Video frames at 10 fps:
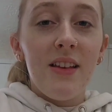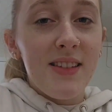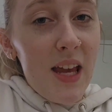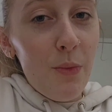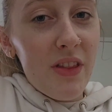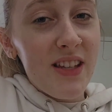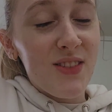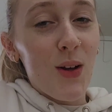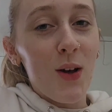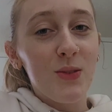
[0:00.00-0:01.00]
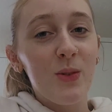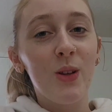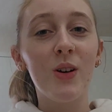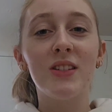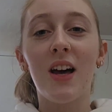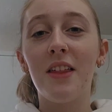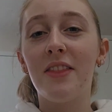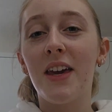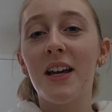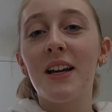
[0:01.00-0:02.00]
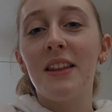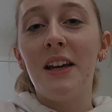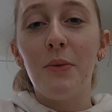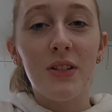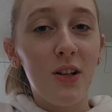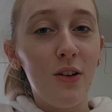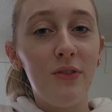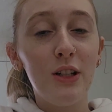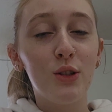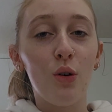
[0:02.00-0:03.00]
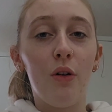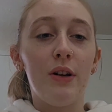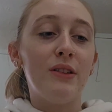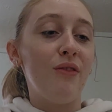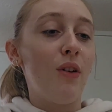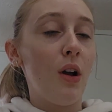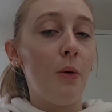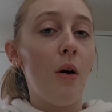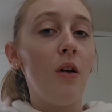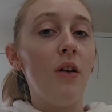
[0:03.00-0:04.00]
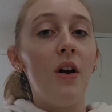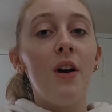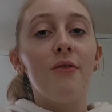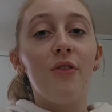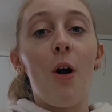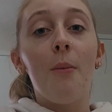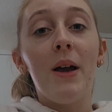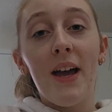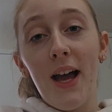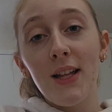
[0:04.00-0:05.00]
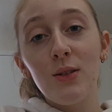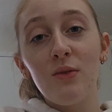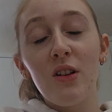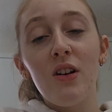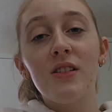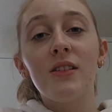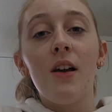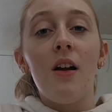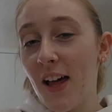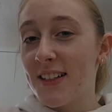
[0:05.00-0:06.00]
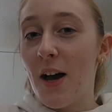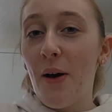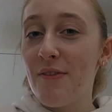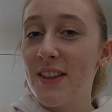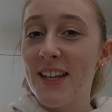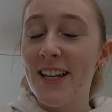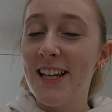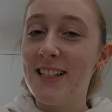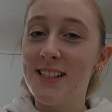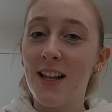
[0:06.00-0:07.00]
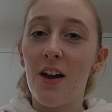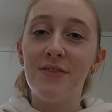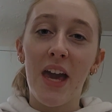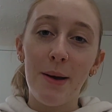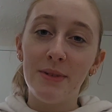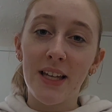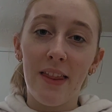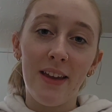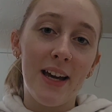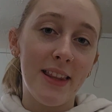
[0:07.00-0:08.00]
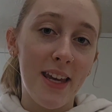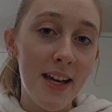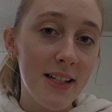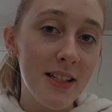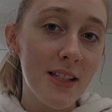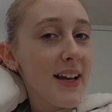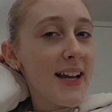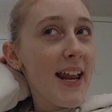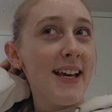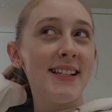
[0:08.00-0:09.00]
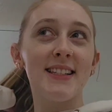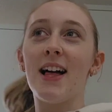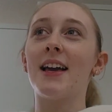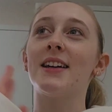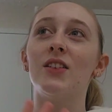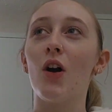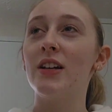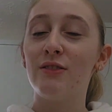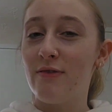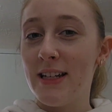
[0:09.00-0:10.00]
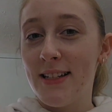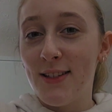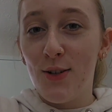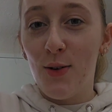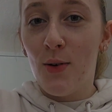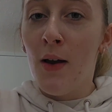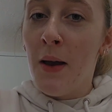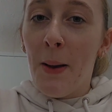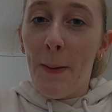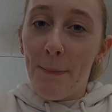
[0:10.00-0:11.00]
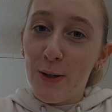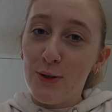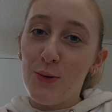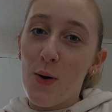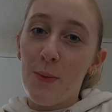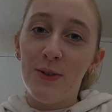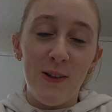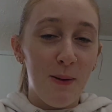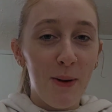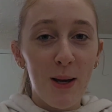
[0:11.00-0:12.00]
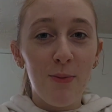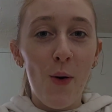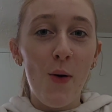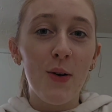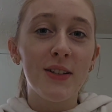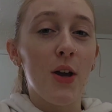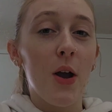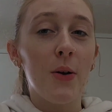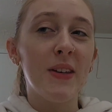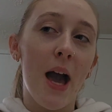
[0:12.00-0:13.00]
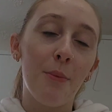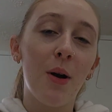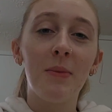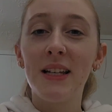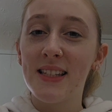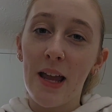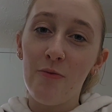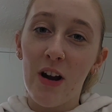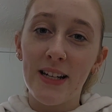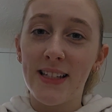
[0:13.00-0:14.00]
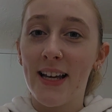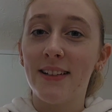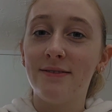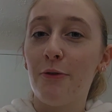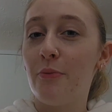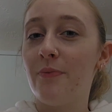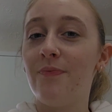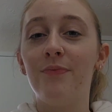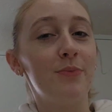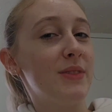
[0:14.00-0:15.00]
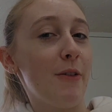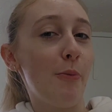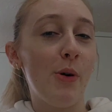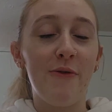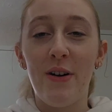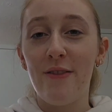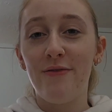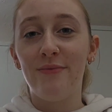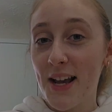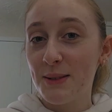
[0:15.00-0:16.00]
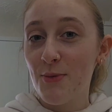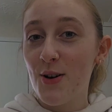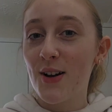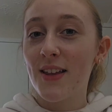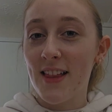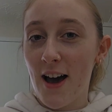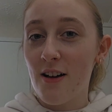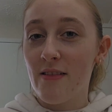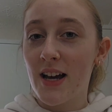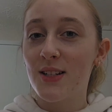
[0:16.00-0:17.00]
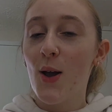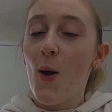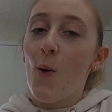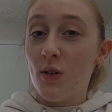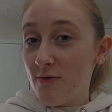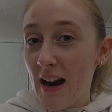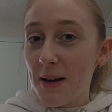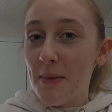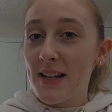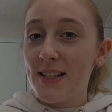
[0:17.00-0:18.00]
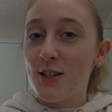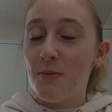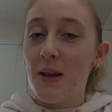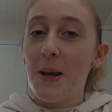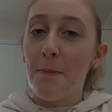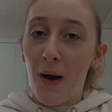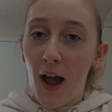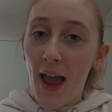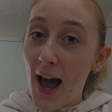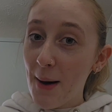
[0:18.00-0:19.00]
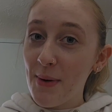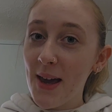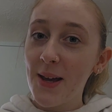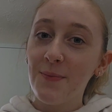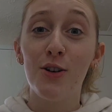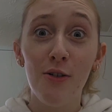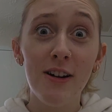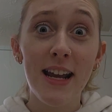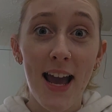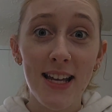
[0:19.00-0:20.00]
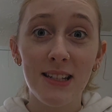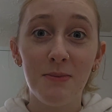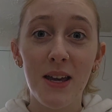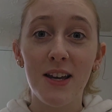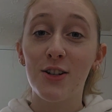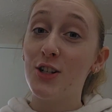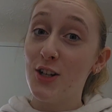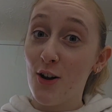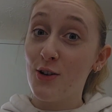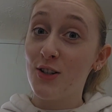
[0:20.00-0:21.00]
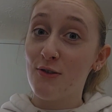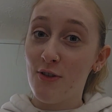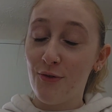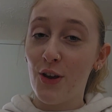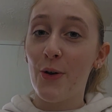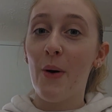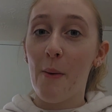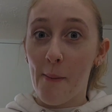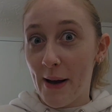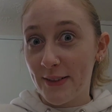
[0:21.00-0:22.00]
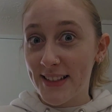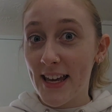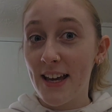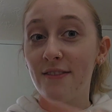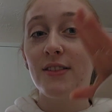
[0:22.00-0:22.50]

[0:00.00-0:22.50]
Same with It Starts With Us. I think it was a lovely story to follow on from It Ends With Us. I liked how everything in Lily's life came together at the end. Again, it's like a nice read to build you up to the bigger book. So yeah, probably same rating, 7.5. Next book that I read was recommended to me by Abbey. She already hates me because she knows the review I'm about to give.